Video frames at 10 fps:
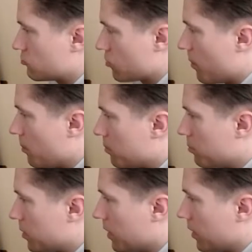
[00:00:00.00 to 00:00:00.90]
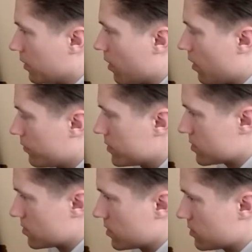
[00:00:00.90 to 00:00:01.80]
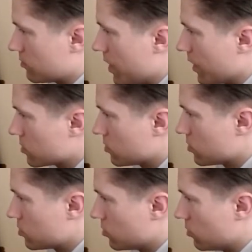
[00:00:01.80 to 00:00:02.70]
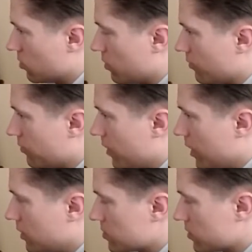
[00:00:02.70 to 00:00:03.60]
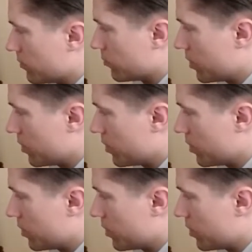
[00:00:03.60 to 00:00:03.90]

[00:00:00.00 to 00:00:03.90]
Trump being in office is just a reaction to the failures of the